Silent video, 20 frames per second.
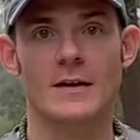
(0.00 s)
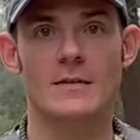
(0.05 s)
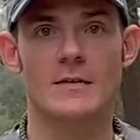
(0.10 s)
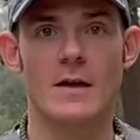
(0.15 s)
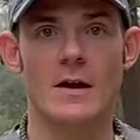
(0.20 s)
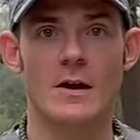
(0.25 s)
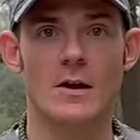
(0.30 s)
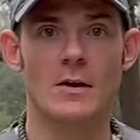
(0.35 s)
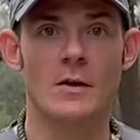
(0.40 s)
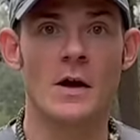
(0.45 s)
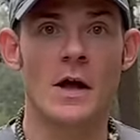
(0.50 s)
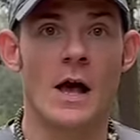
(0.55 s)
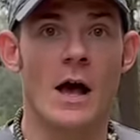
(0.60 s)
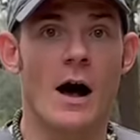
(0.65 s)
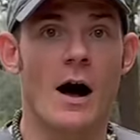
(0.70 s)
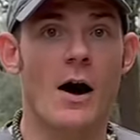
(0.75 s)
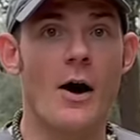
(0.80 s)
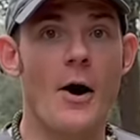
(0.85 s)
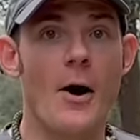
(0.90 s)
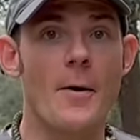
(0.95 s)
in there
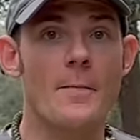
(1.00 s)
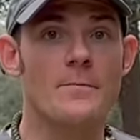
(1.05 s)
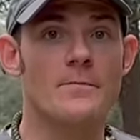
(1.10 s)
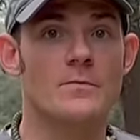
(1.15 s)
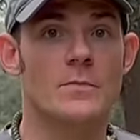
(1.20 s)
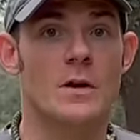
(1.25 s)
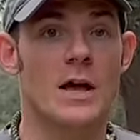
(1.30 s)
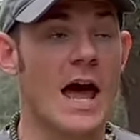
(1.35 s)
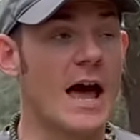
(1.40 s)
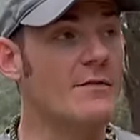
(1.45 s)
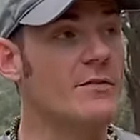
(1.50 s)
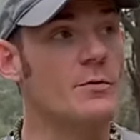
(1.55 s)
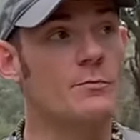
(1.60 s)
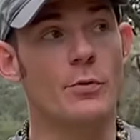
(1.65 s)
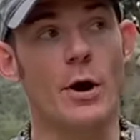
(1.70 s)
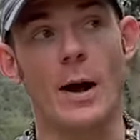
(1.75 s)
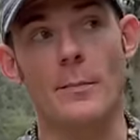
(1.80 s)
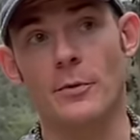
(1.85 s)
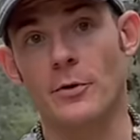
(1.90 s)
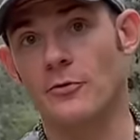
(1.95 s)
um, having
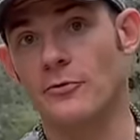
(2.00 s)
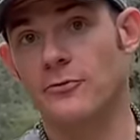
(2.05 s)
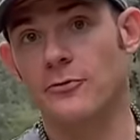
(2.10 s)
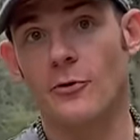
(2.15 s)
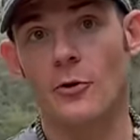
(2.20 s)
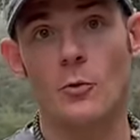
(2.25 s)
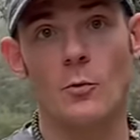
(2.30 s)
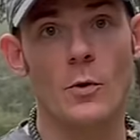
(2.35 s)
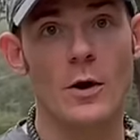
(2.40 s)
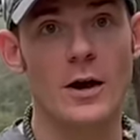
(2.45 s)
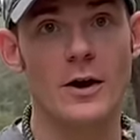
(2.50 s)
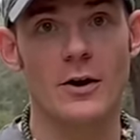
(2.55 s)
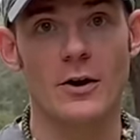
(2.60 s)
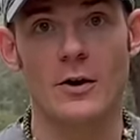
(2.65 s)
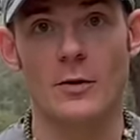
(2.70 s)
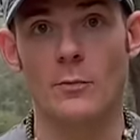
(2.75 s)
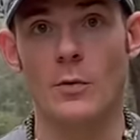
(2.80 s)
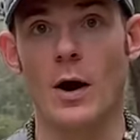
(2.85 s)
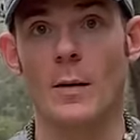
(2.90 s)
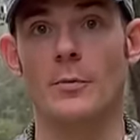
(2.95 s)
proper
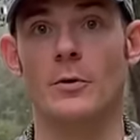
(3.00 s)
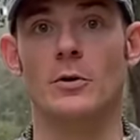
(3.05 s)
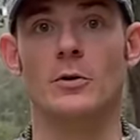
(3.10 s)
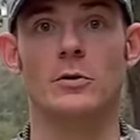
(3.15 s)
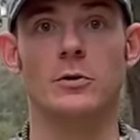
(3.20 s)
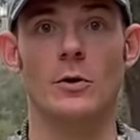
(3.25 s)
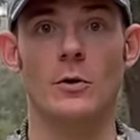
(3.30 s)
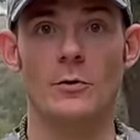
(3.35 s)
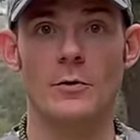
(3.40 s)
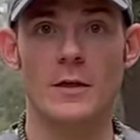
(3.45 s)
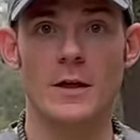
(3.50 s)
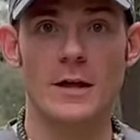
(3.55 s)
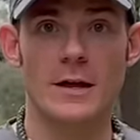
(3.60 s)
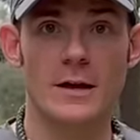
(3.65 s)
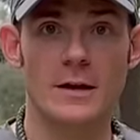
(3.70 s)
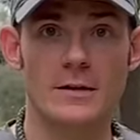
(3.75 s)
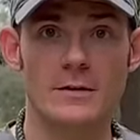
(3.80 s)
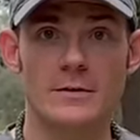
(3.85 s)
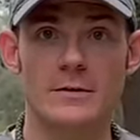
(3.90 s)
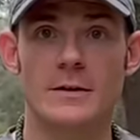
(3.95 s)
footwear proper clothing